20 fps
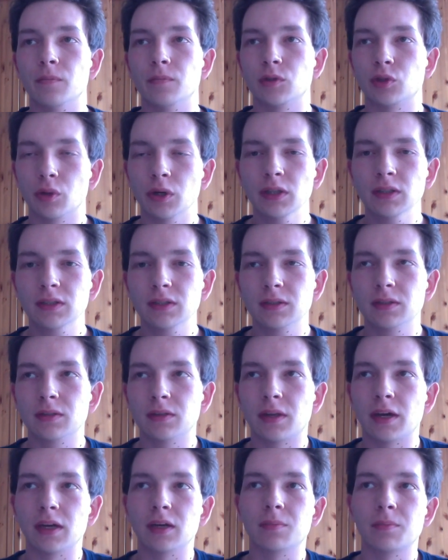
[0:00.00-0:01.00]
tricks,
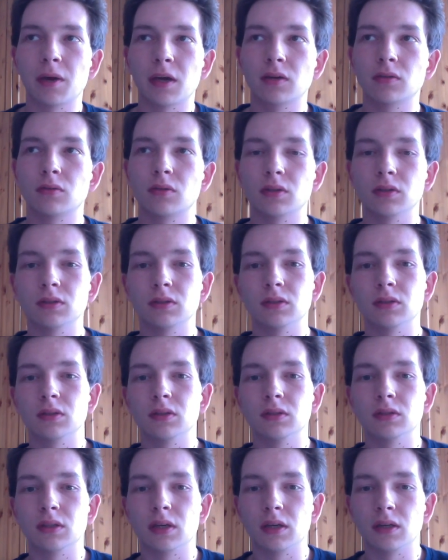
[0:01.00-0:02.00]
like back
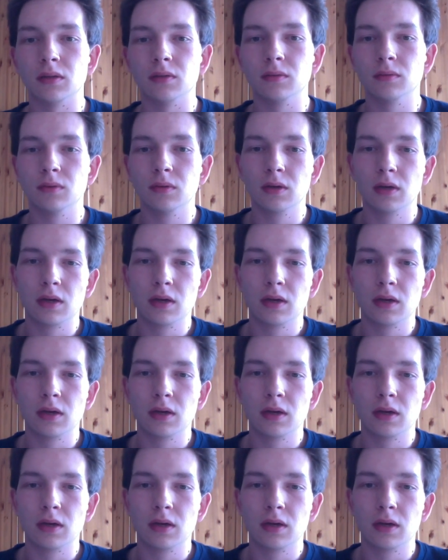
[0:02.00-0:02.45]
crosses and